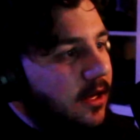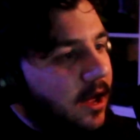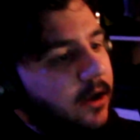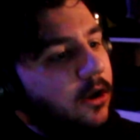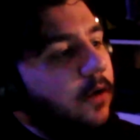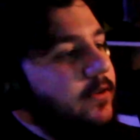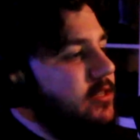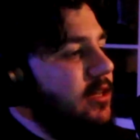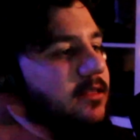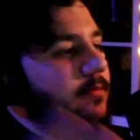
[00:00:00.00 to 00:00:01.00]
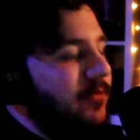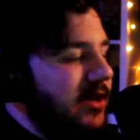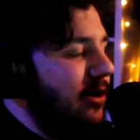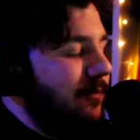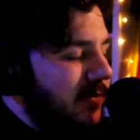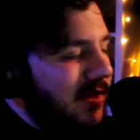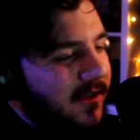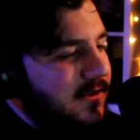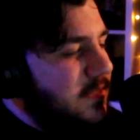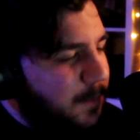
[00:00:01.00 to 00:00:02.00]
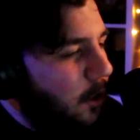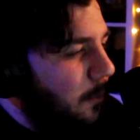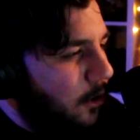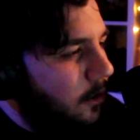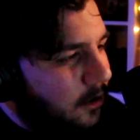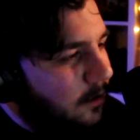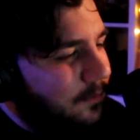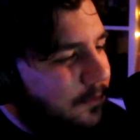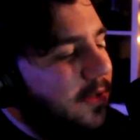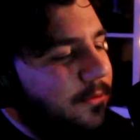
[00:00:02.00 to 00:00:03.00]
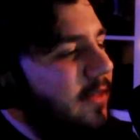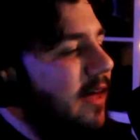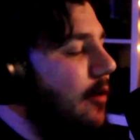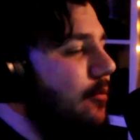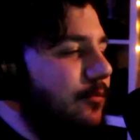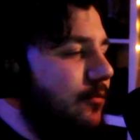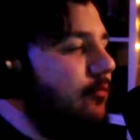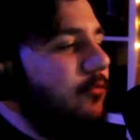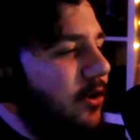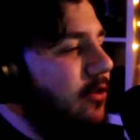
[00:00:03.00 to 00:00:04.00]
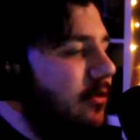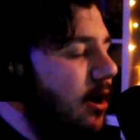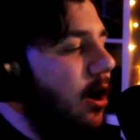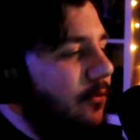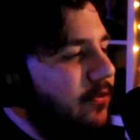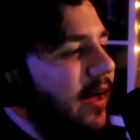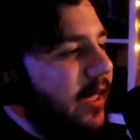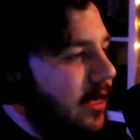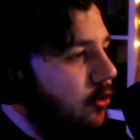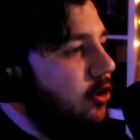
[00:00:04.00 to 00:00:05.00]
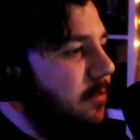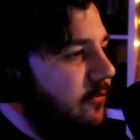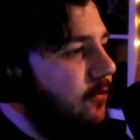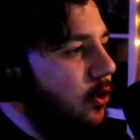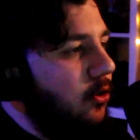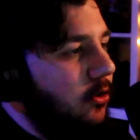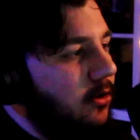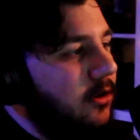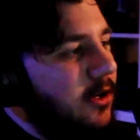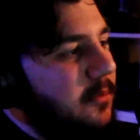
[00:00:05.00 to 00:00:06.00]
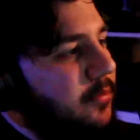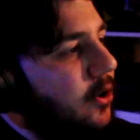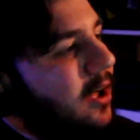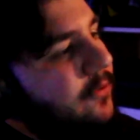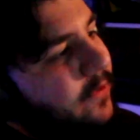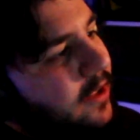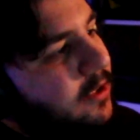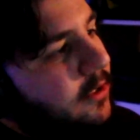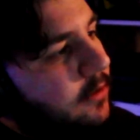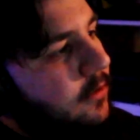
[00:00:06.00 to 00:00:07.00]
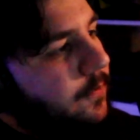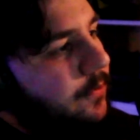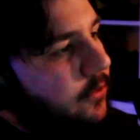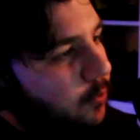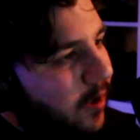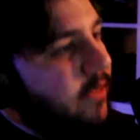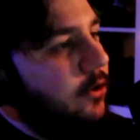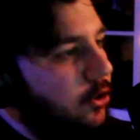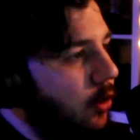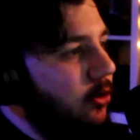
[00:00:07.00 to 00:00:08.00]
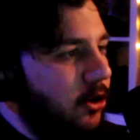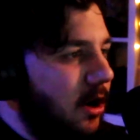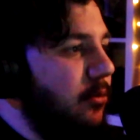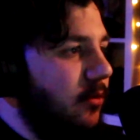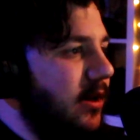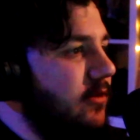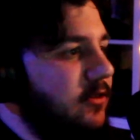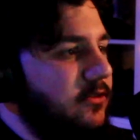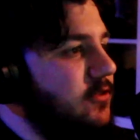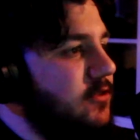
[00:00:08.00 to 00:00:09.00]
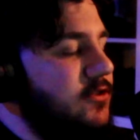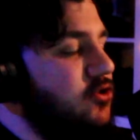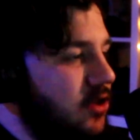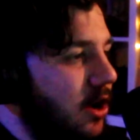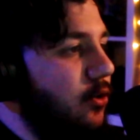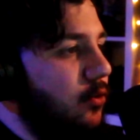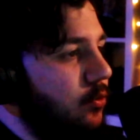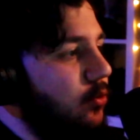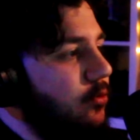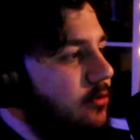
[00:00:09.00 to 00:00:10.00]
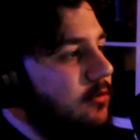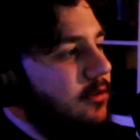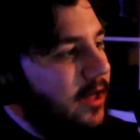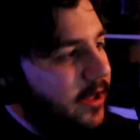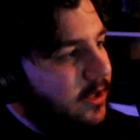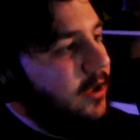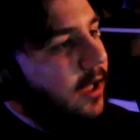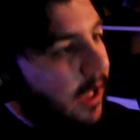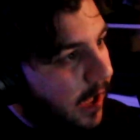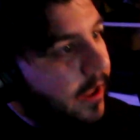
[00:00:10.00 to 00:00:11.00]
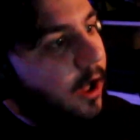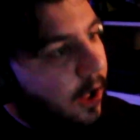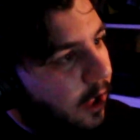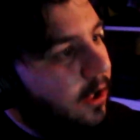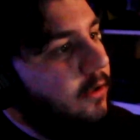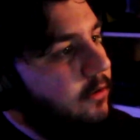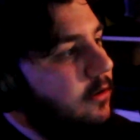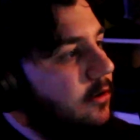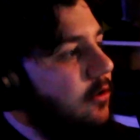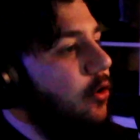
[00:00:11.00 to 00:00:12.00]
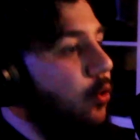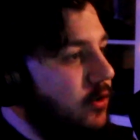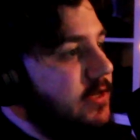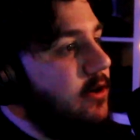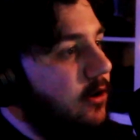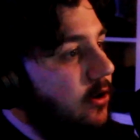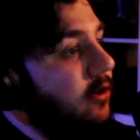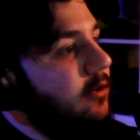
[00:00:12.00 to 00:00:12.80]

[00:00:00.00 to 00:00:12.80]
And obviously, like Spielberg and people like that were of that ilk before, but I think the way that Nolan operates is so like high art, auteur,